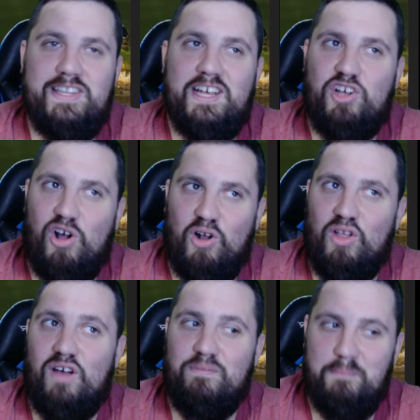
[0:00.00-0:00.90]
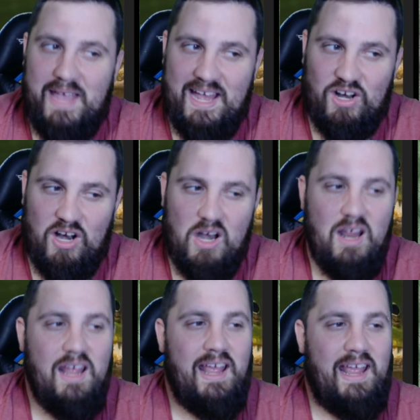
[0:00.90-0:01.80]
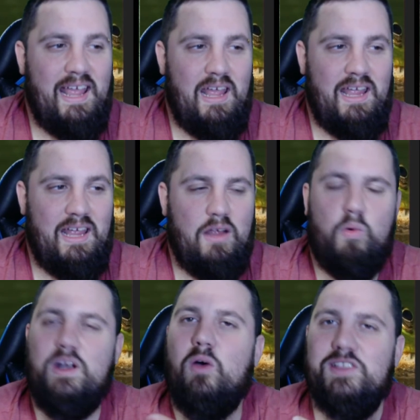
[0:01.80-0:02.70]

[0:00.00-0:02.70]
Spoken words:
Karlov Manor. Or no,